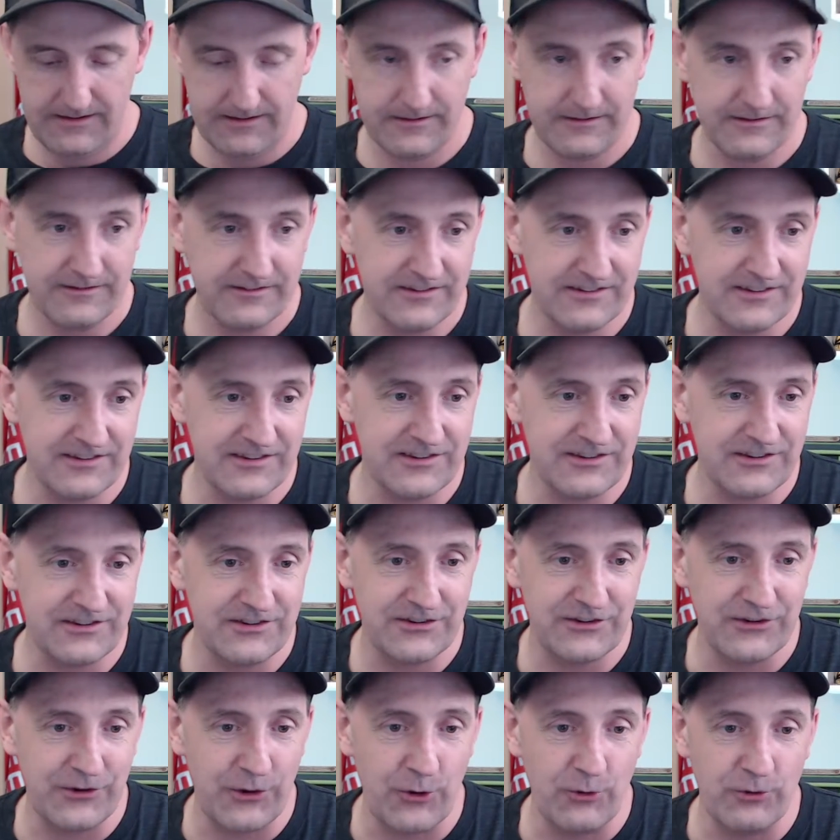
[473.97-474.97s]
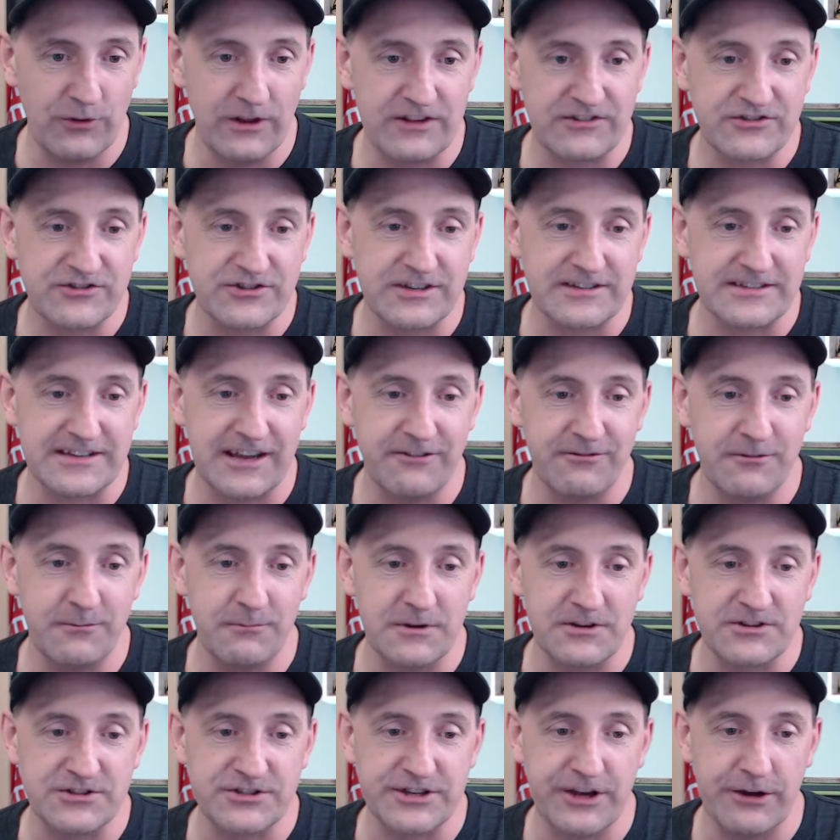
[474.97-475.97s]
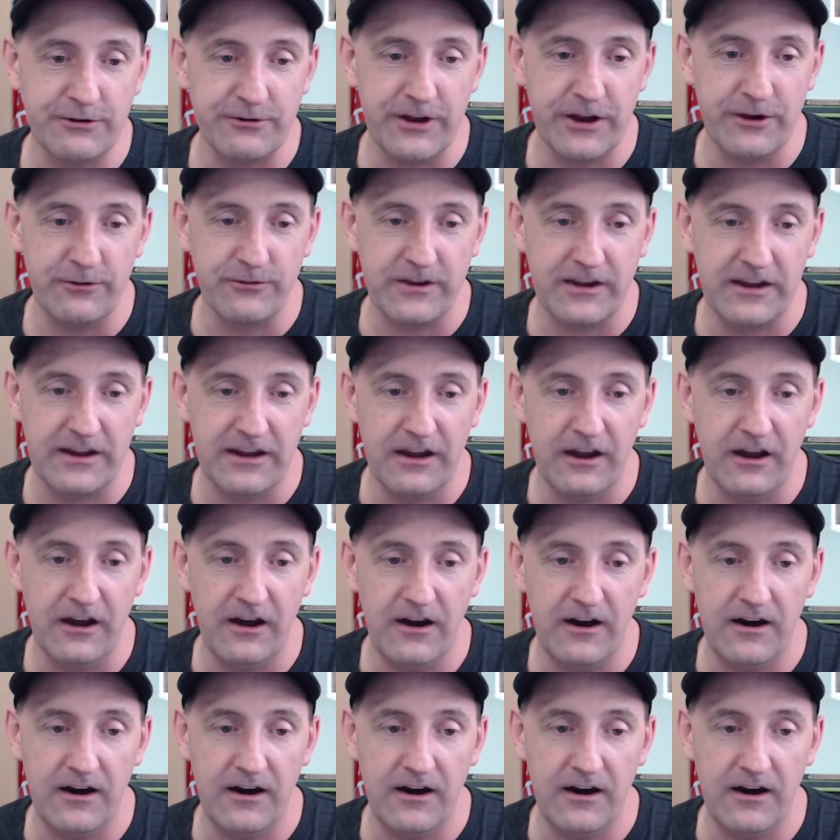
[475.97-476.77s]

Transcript: So let's just give them a shout out here.